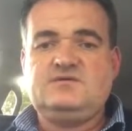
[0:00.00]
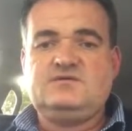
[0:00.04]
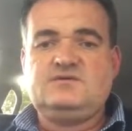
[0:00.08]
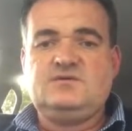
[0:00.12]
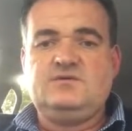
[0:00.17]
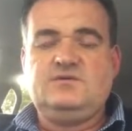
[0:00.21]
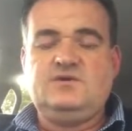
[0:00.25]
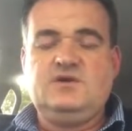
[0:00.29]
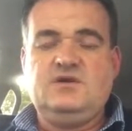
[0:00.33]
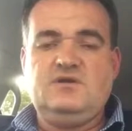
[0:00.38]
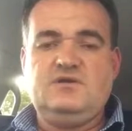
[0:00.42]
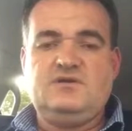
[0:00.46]
So
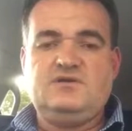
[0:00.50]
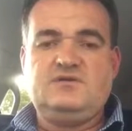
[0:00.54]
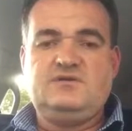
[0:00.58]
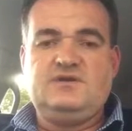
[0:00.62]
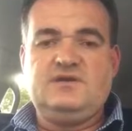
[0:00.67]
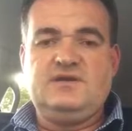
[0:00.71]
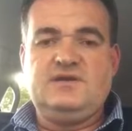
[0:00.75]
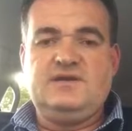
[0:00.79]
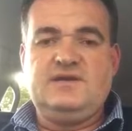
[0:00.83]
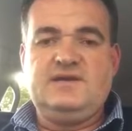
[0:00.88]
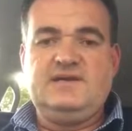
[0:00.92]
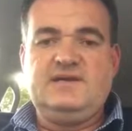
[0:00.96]
when you look at
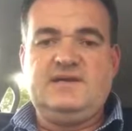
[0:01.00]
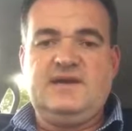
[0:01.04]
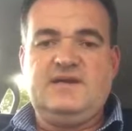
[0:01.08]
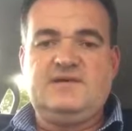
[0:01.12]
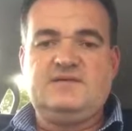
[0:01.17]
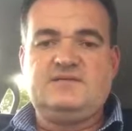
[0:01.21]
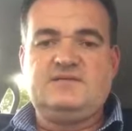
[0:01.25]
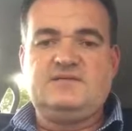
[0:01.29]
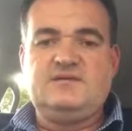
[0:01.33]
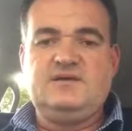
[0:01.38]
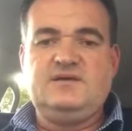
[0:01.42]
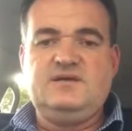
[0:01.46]
the elite
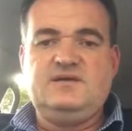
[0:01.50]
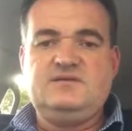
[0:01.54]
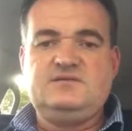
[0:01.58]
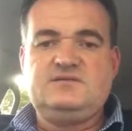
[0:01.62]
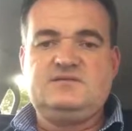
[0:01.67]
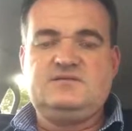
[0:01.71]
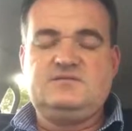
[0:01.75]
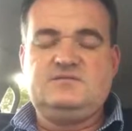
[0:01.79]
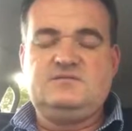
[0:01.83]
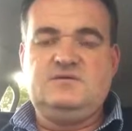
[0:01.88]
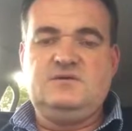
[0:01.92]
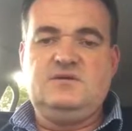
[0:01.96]

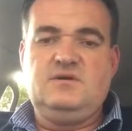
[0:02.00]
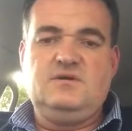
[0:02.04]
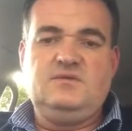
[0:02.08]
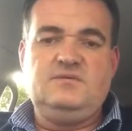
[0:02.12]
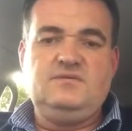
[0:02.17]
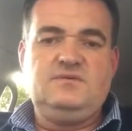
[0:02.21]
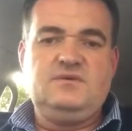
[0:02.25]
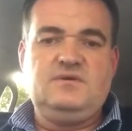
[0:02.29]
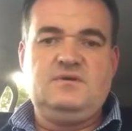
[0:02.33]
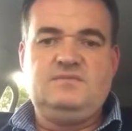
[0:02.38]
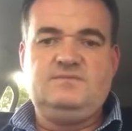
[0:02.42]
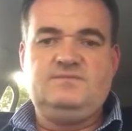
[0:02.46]
athletes, you know,
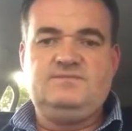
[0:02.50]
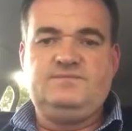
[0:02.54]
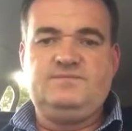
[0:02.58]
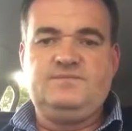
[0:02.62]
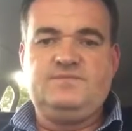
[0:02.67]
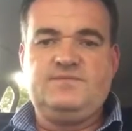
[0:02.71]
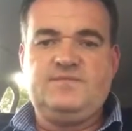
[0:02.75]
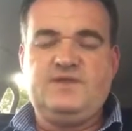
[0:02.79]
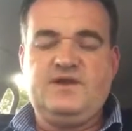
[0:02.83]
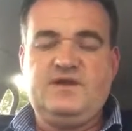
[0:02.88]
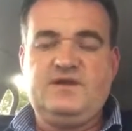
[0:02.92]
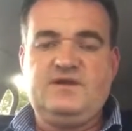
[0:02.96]

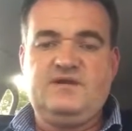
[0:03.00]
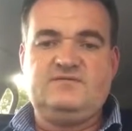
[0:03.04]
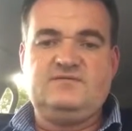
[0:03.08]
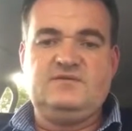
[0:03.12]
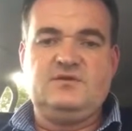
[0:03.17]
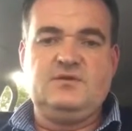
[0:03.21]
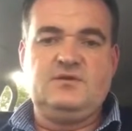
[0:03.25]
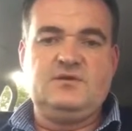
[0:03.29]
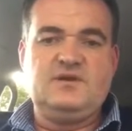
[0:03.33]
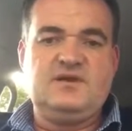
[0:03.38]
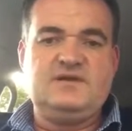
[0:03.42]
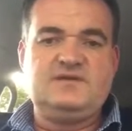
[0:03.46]
they can have
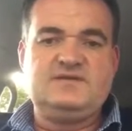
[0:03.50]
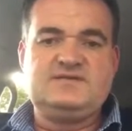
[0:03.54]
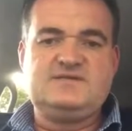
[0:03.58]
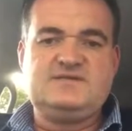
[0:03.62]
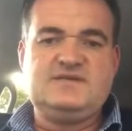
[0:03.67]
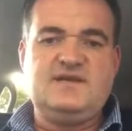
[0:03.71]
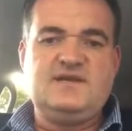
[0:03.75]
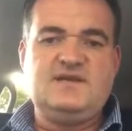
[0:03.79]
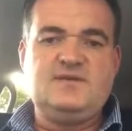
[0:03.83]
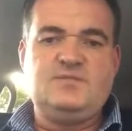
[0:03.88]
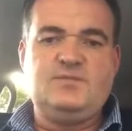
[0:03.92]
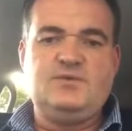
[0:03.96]
local
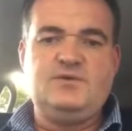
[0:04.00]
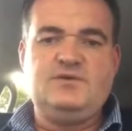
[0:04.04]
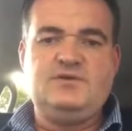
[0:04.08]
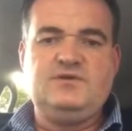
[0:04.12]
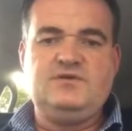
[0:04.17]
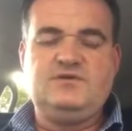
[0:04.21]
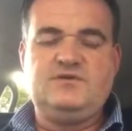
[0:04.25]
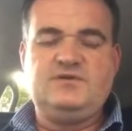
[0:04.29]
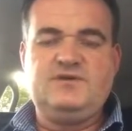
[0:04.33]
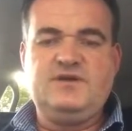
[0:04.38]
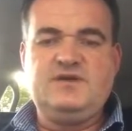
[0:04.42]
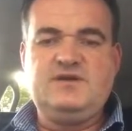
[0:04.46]
anesthetic put in
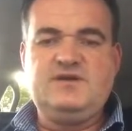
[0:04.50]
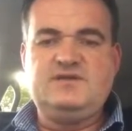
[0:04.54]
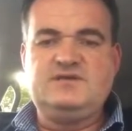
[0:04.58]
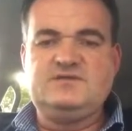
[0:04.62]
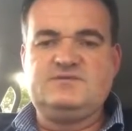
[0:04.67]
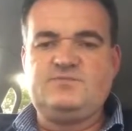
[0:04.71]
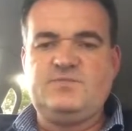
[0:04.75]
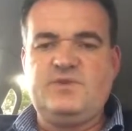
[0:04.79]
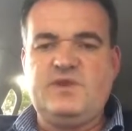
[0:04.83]
their knees.